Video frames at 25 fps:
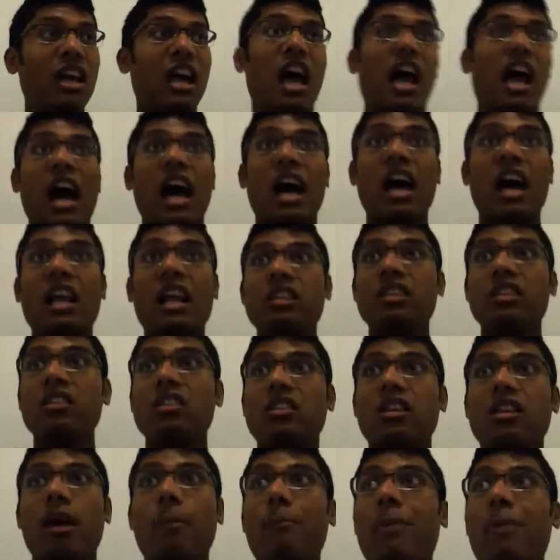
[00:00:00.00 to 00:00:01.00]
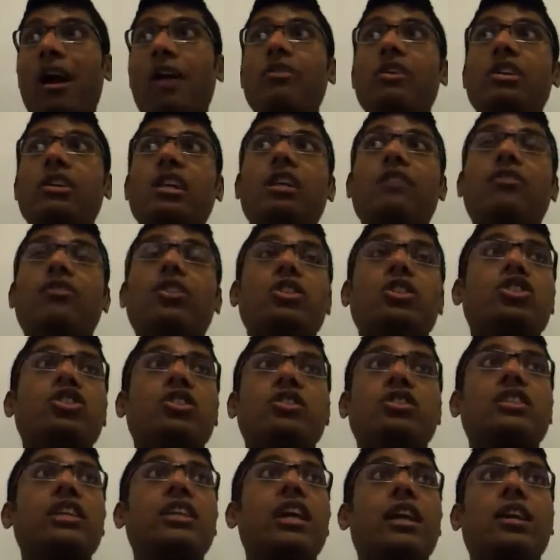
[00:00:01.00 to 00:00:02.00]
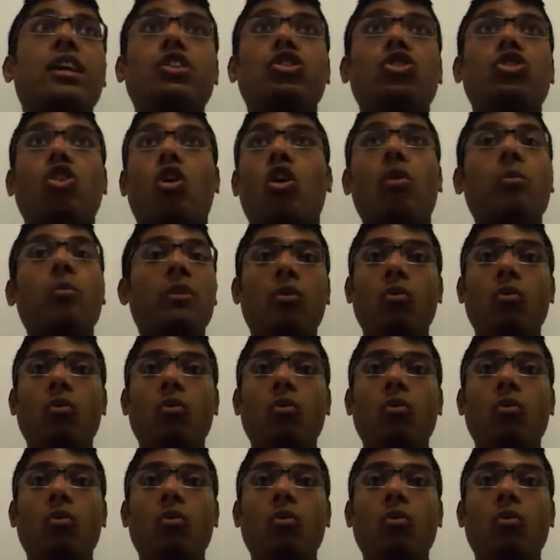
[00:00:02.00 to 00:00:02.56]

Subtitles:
And apparently, if you just get a job